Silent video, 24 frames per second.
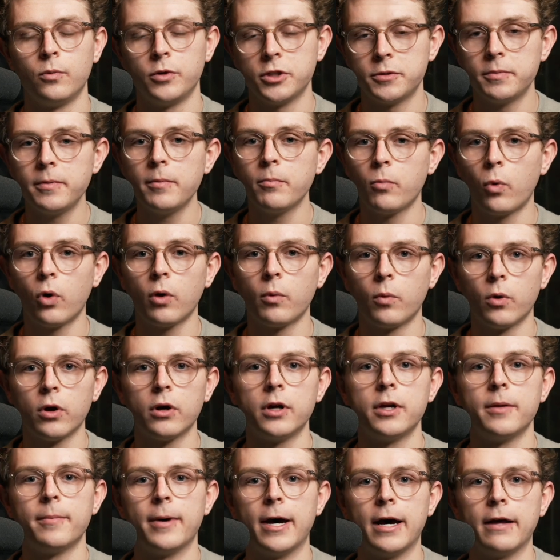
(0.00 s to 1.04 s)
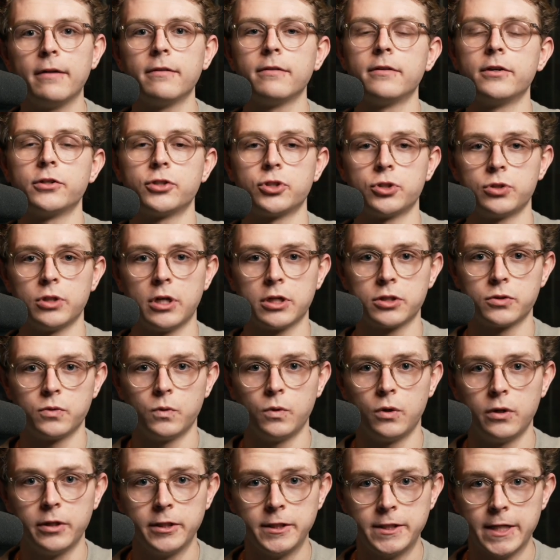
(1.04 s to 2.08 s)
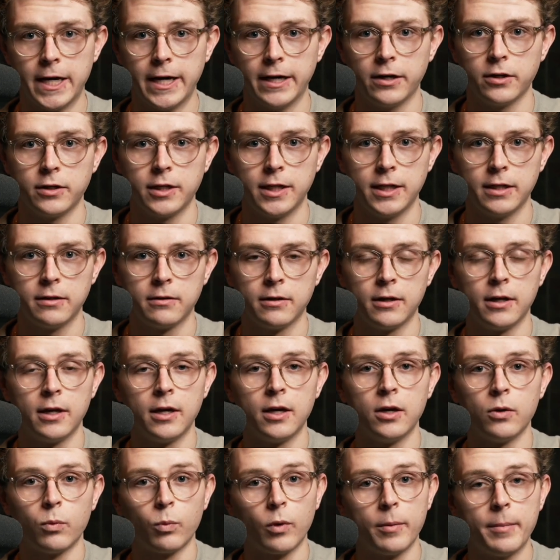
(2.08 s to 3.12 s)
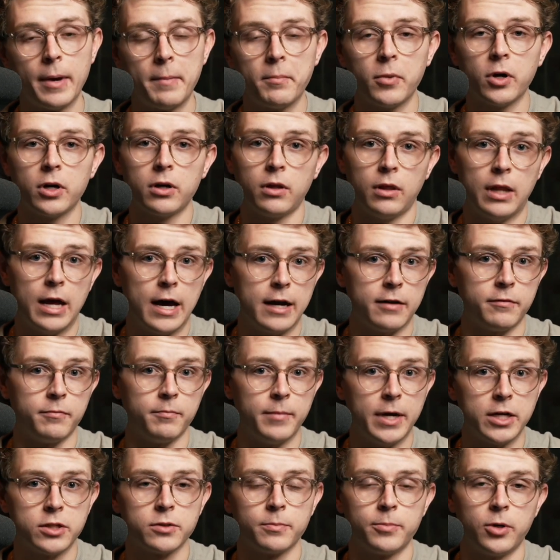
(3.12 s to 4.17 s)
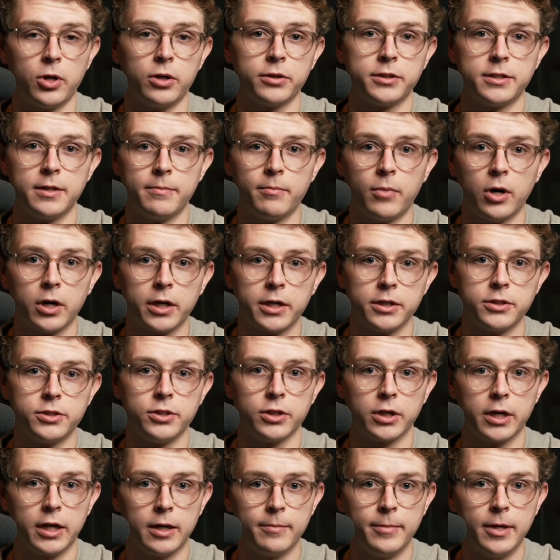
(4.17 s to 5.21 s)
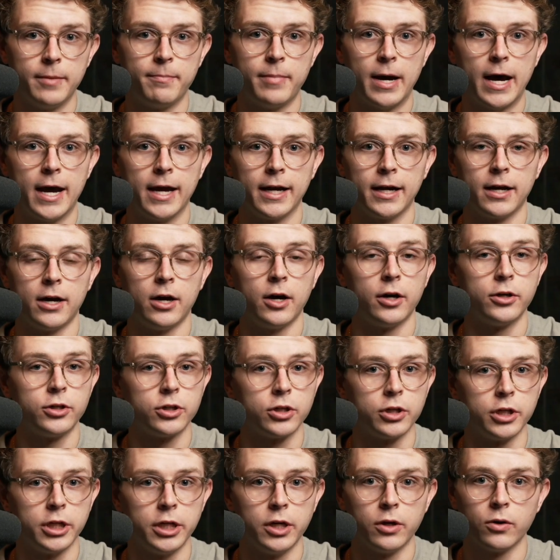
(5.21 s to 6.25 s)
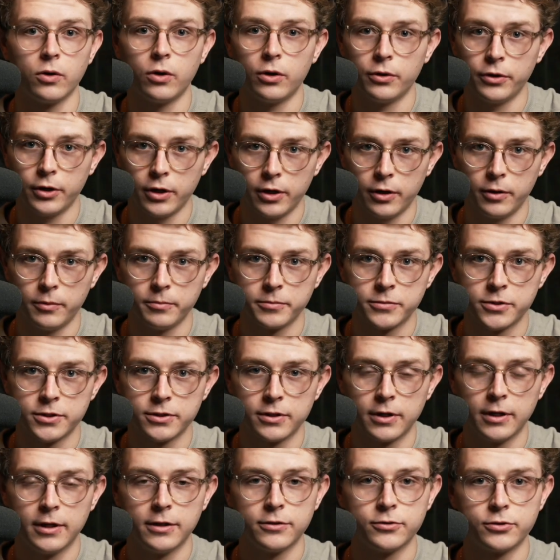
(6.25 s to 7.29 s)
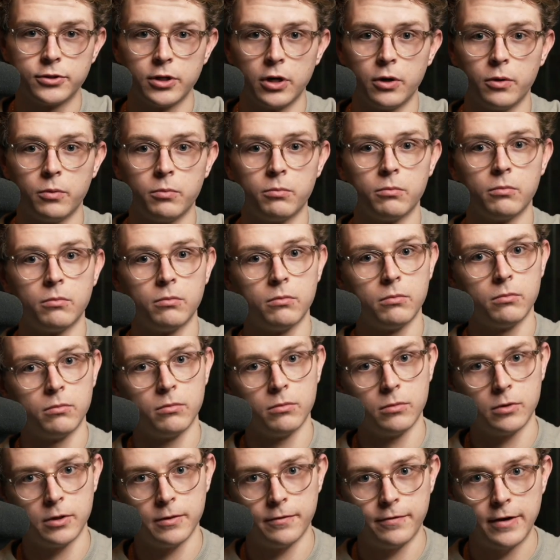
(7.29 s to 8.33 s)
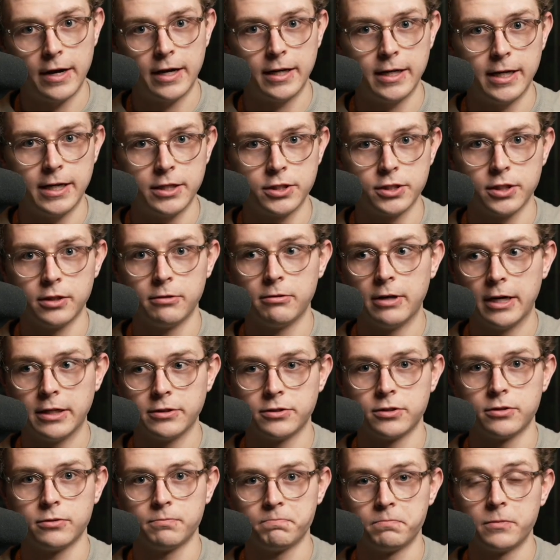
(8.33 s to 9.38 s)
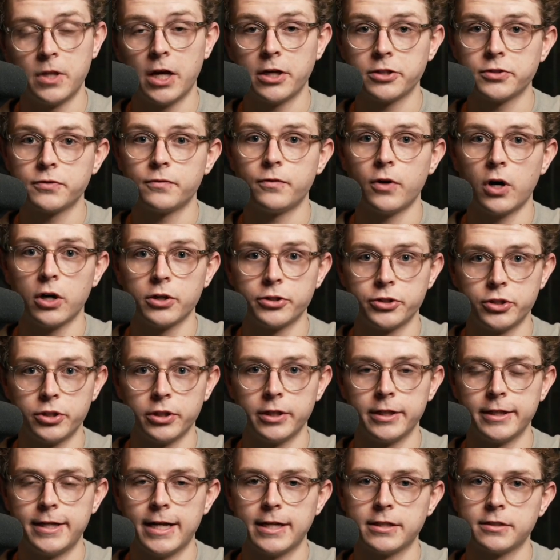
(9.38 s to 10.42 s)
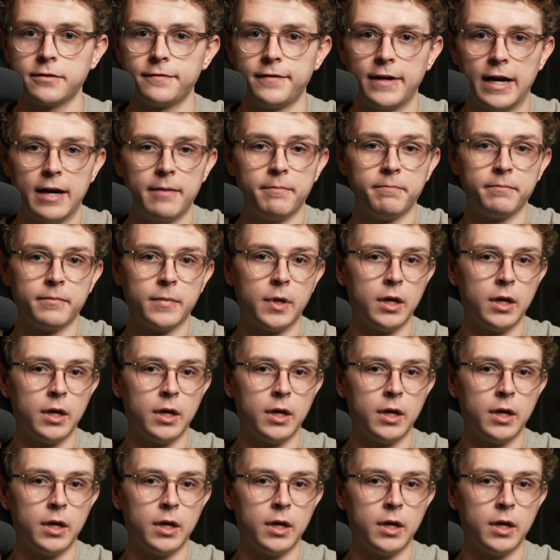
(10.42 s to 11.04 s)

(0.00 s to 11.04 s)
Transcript: We should be more worried about the structural integrity. Remember, in a lot of metropolitan markets, you're going to be buying 100-year-old homes. So the foundation has thus far stood the test of time.